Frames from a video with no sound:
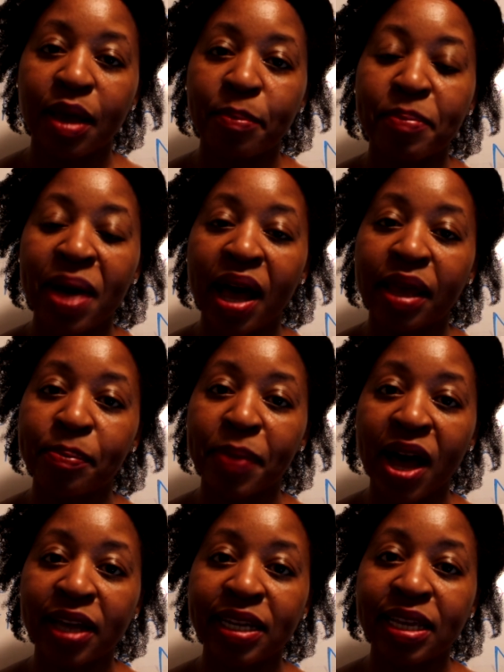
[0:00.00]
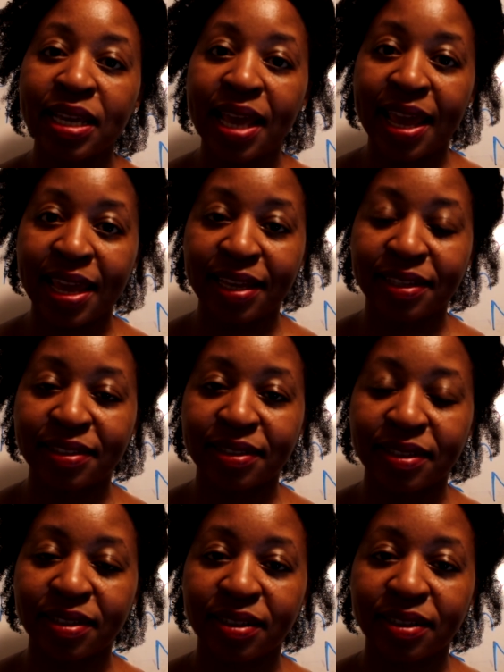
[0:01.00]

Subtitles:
My body aches.